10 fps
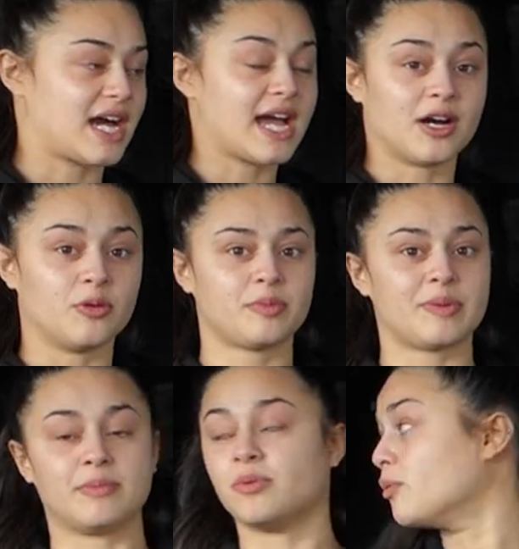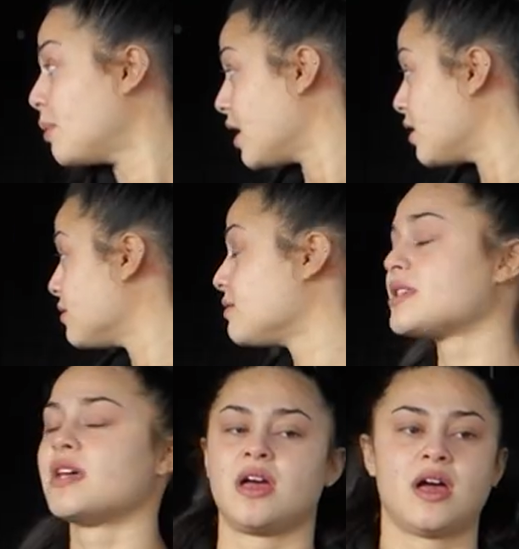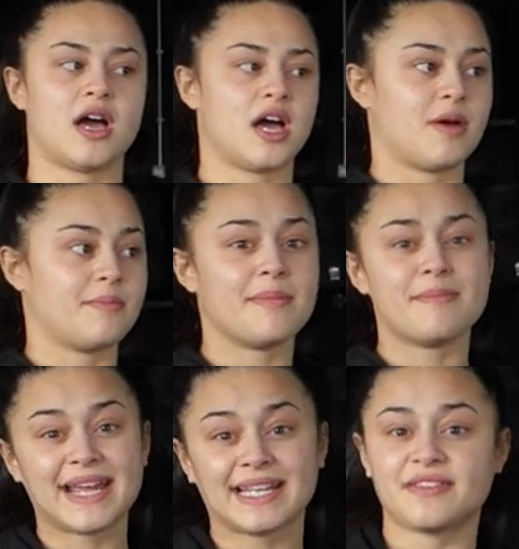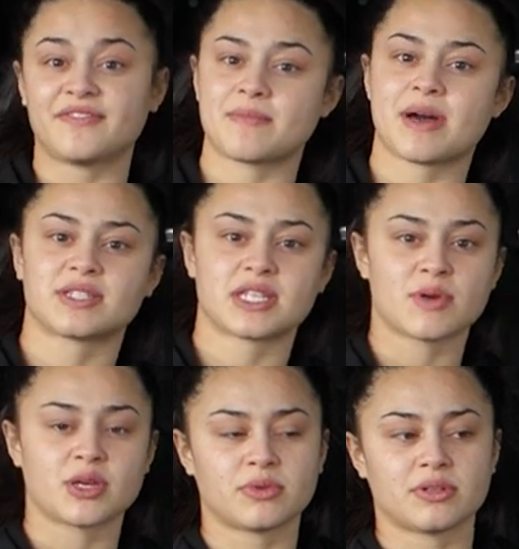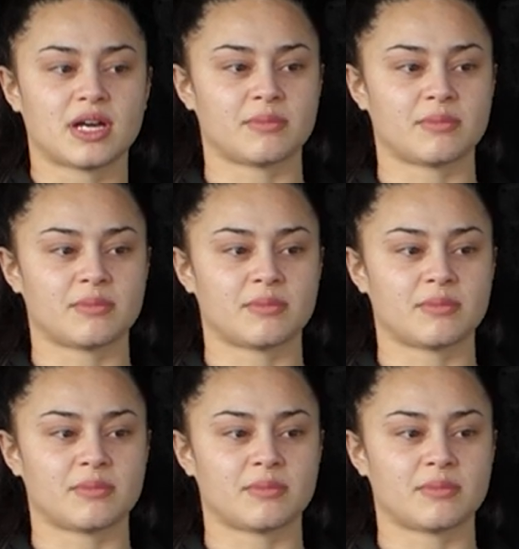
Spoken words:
I help people pose, mainly females at the moment.